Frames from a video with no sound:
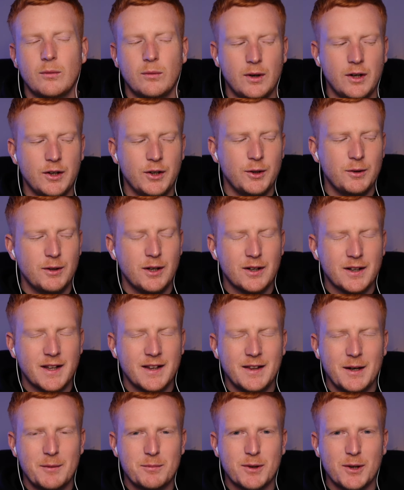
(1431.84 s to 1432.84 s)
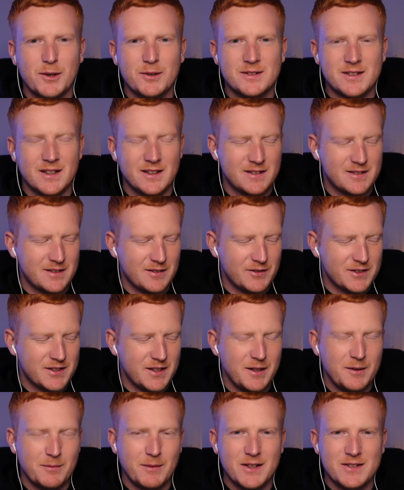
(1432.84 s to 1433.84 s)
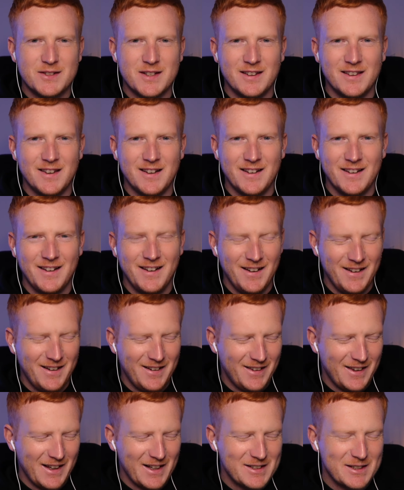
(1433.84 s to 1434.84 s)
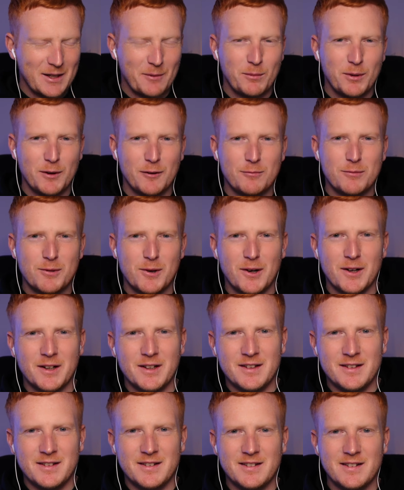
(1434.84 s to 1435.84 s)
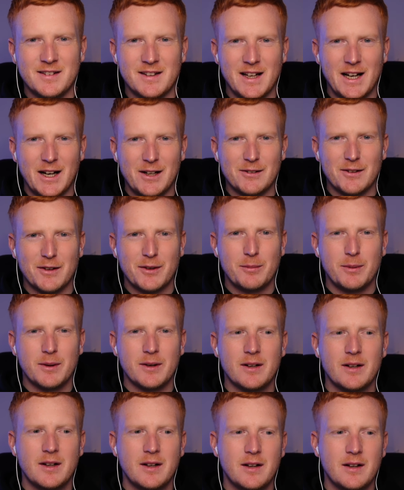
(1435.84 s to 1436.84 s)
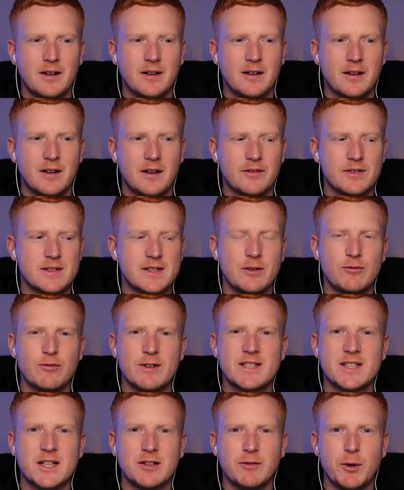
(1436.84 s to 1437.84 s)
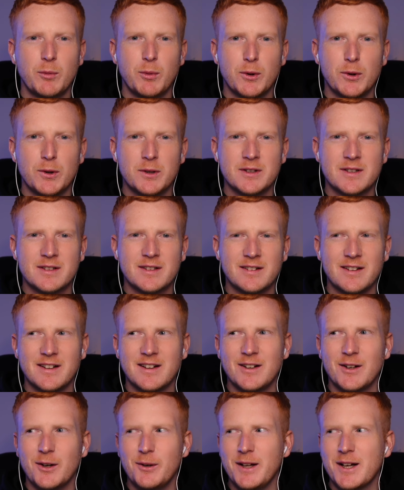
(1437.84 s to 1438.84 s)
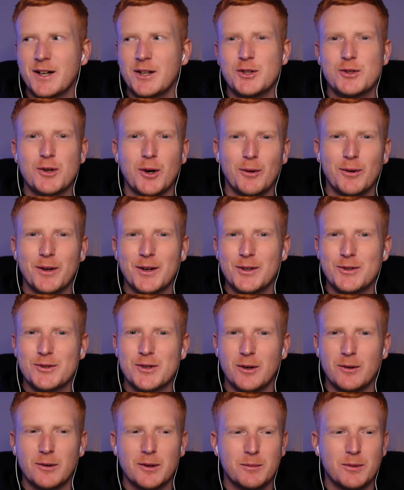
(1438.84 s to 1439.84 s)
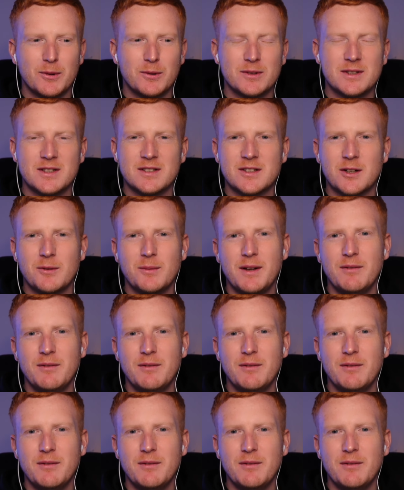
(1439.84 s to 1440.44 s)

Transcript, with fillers: What What are you like in that process? Obviously, you mentioned the the example of Brighton, Gareth, but. Obviously, risk and reward. You can only control the controllables.